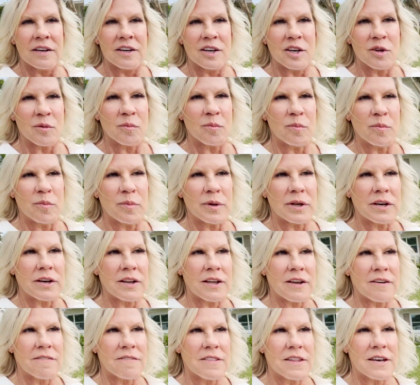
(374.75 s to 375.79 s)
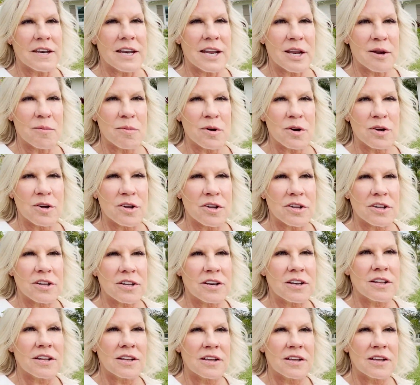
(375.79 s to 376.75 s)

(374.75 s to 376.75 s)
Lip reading: A bit of the neighborhood